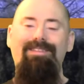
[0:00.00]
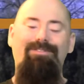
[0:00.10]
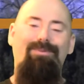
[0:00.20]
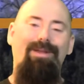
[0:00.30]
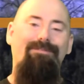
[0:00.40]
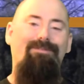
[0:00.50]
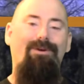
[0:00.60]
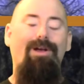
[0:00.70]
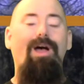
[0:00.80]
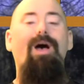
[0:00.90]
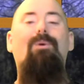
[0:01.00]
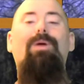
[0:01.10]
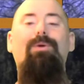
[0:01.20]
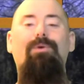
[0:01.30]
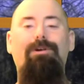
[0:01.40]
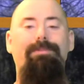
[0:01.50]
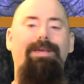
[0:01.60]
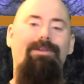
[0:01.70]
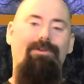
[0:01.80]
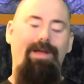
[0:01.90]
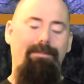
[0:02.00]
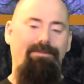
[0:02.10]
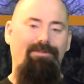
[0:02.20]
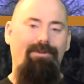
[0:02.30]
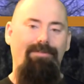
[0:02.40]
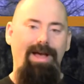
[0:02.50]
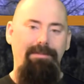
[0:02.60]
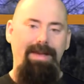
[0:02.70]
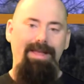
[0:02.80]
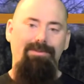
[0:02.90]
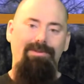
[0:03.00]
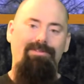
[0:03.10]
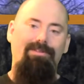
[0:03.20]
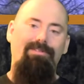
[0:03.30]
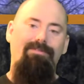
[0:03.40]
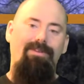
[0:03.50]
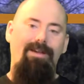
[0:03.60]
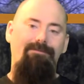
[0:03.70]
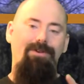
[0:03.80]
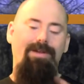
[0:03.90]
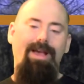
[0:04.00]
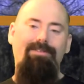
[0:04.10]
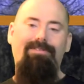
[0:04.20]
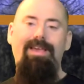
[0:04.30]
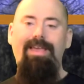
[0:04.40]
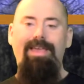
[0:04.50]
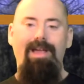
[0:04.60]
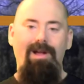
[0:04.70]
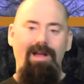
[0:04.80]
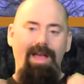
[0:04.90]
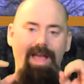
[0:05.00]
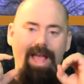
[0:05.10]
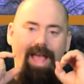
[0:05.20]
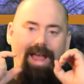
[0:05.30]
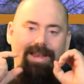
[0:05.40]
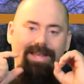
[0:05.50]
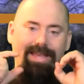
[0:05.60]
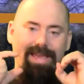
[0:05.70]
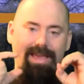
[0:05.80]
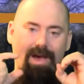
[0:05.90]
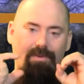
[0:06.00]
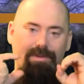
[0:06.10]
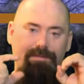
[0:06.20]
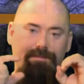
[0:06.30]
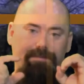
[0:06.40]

in 24 when it will be another episode of iPad 365. You guys take care and geek out.